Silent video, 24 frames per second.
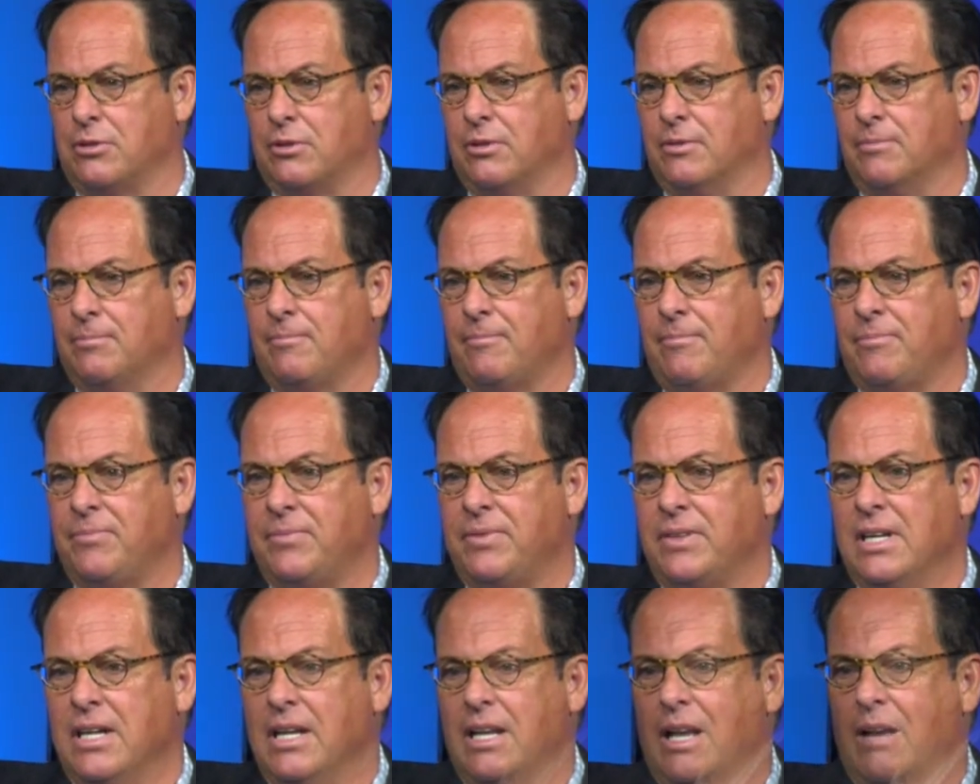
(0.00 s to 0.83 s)

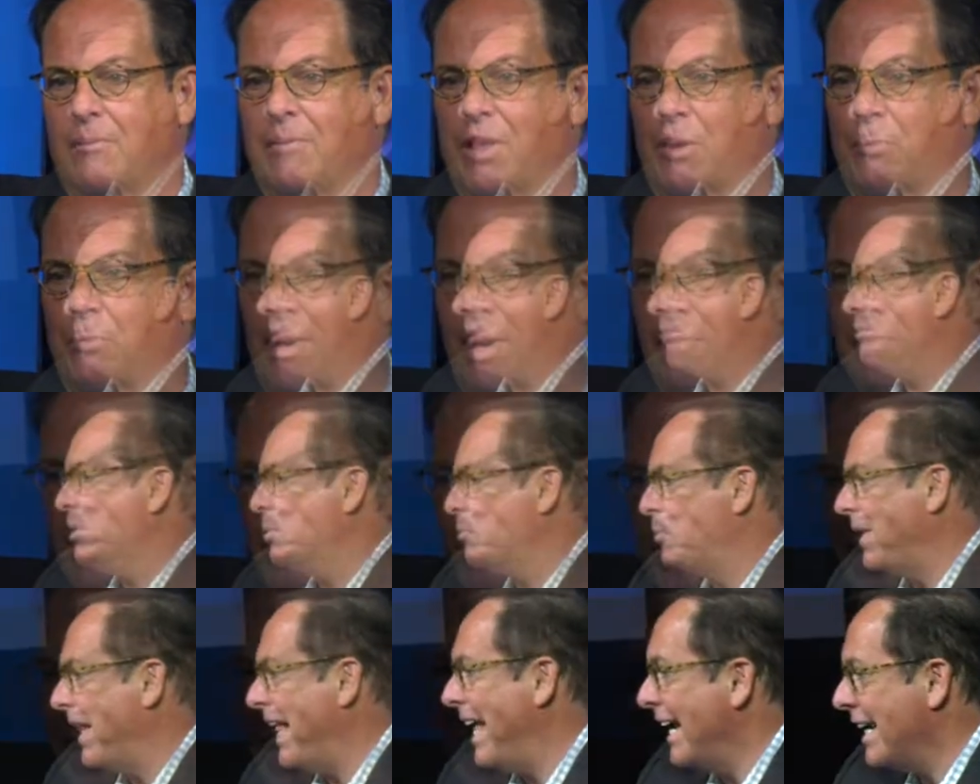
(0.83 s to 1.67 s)
I mean, there'll probably be
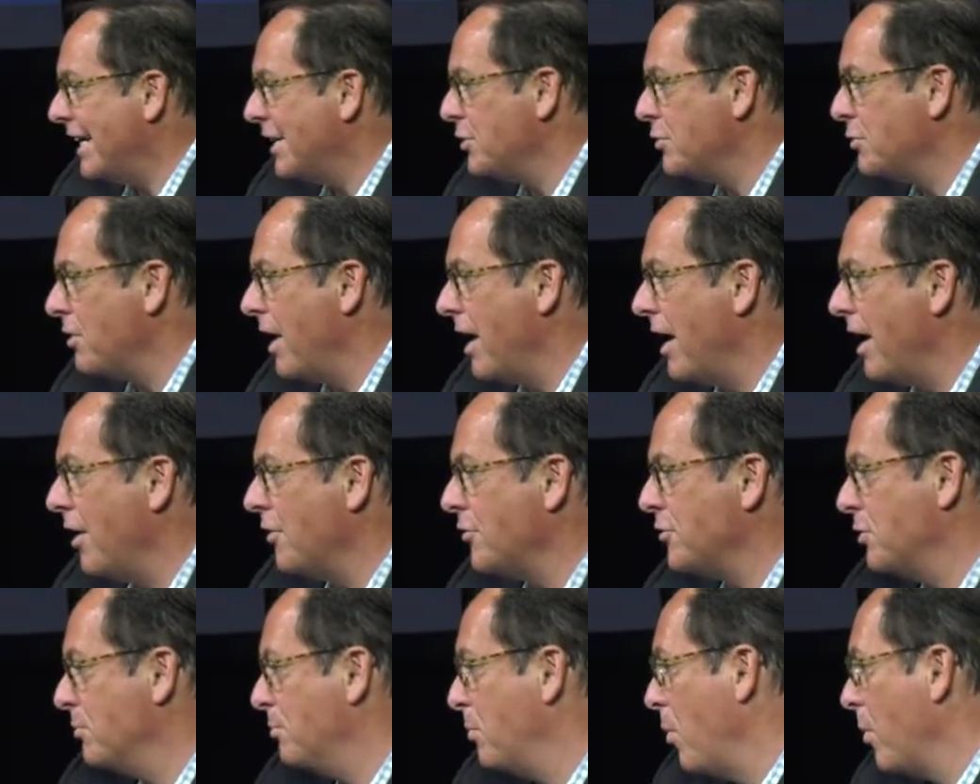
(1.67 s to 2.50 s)
a plaque in your house.
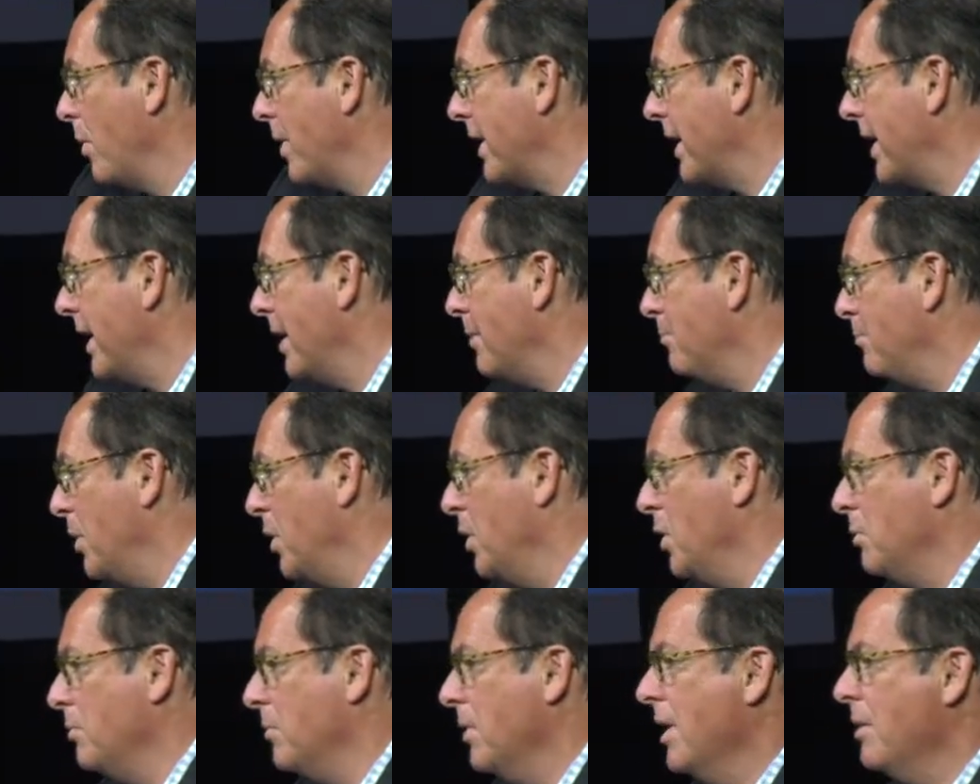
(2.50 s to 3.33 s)
You're born again.
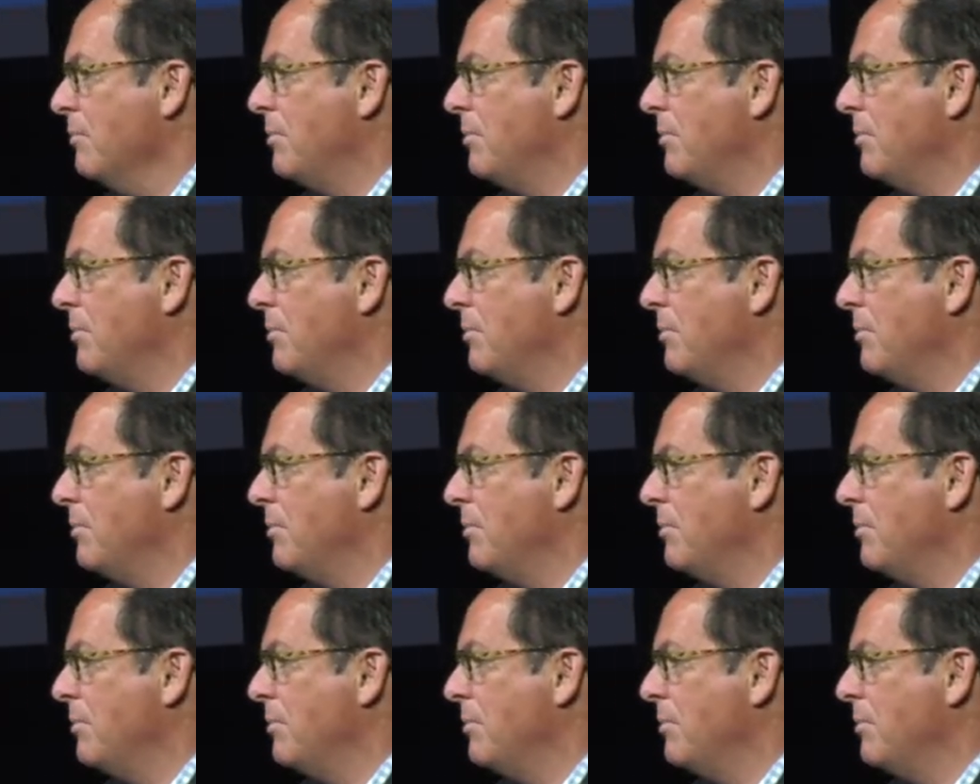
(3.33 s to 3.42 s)
Boom.